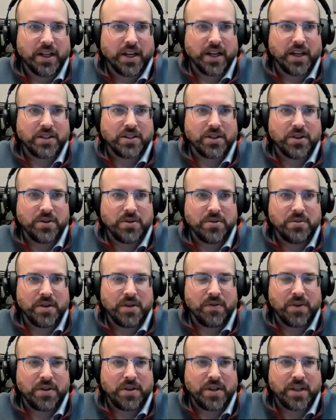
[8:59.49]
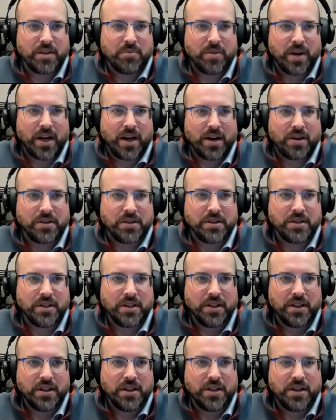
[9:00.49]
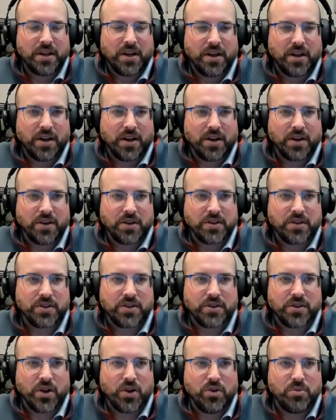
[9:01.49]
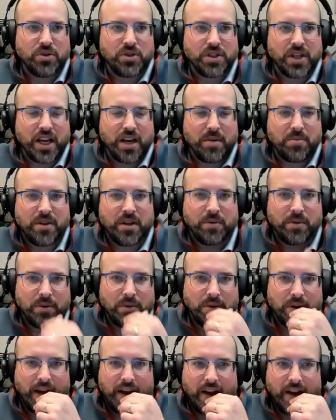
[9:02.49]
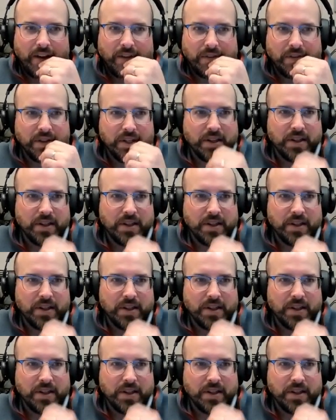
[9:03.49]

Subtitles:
And so if we think about our slope shape that we would have,